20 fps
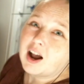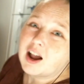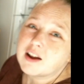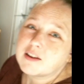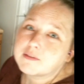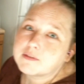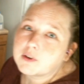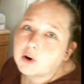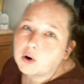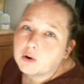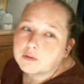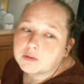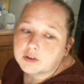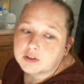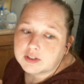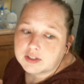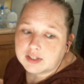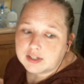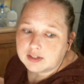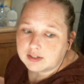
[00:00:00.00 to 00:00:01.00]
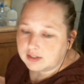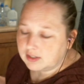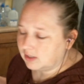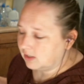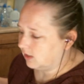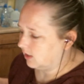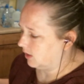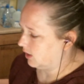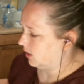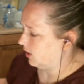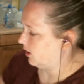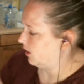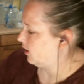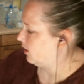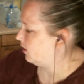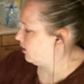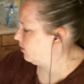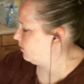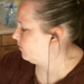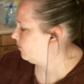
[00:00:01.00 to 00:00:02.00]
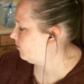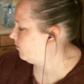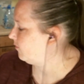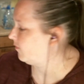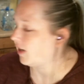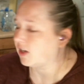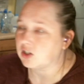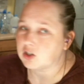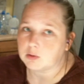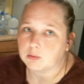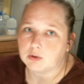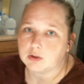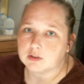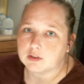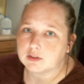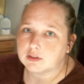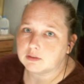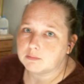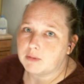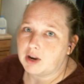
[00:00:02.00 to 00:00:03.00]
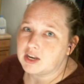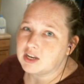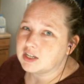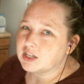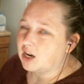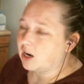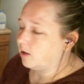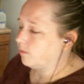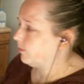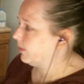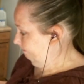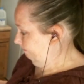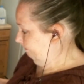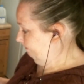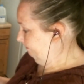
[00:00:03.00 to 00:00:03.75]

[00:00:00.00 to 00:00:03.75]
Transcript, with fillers: I've over seasoned uh, vegetables many times. See,